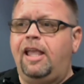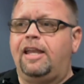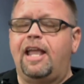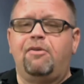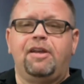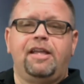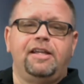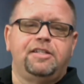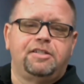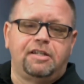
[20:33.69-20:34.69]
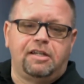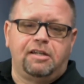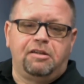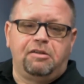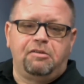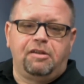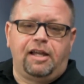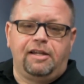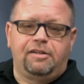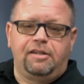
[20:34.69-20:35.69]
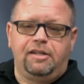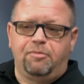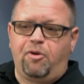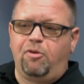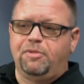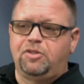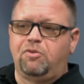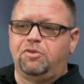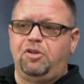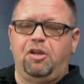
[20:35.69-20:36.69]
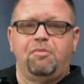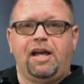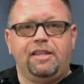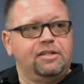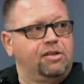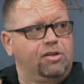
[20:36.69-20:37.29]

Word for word: Nowadays, uh, at the department stores, you can buy these